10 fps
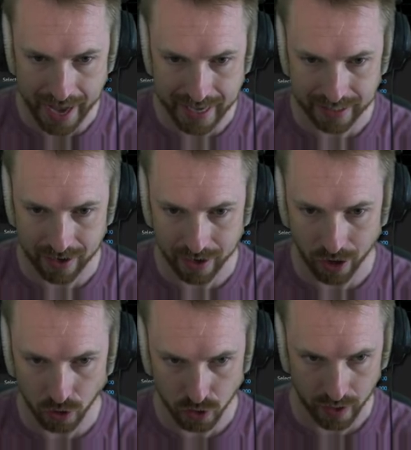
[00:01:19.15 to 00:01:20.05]
as I
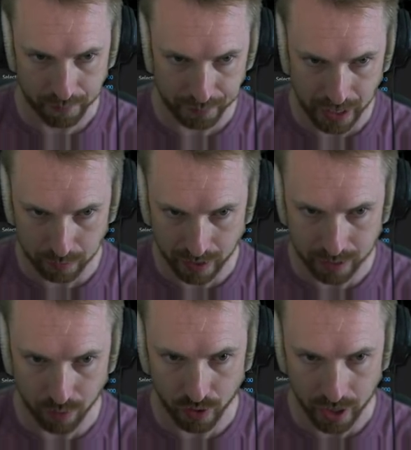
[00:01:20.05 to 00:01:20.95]
alter it. Let's play
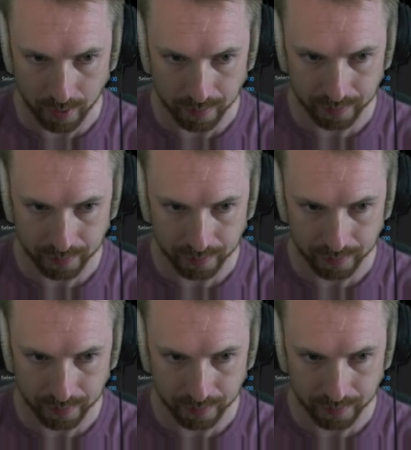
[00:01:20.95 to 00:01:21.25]
some audio.